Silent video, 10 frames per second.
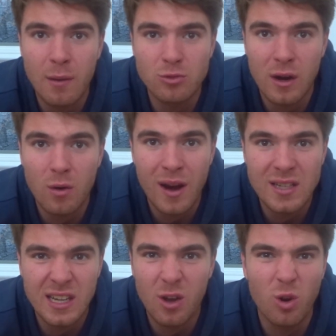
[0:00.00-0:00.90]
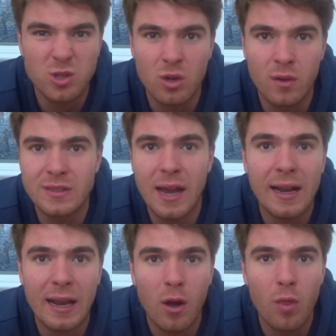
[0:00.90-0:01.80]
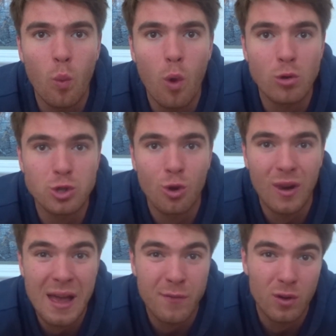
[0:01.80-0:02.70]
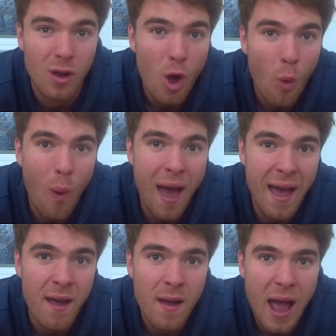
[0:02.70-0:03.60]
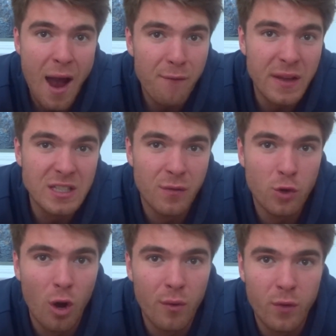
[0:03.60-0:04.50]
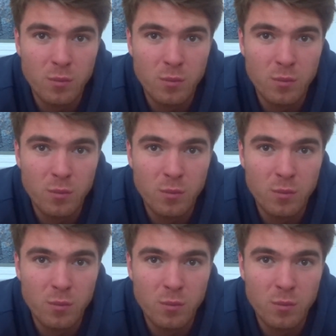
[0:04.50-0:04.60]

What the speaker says: trial racing or sort of cycling on the World Tour level, where athletes have gone from